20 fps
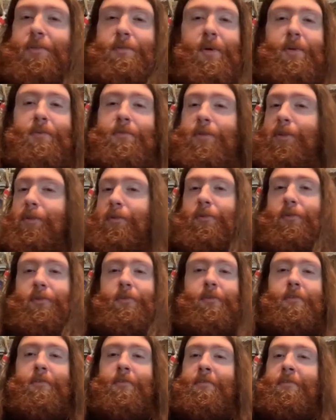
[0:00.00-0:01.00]
movies.
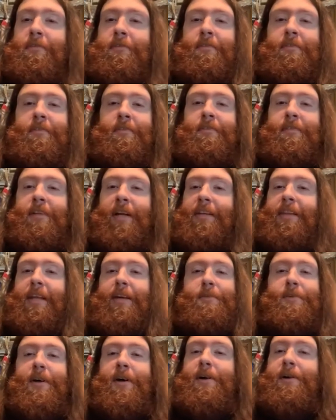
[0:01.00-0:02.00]
Oh, like yeah. that
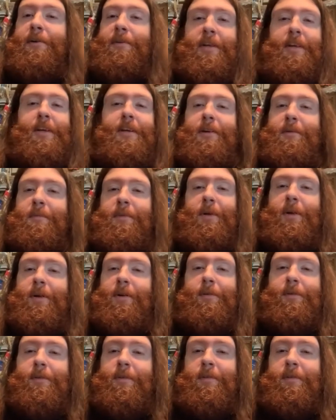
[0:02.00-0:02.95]
was all them, you know.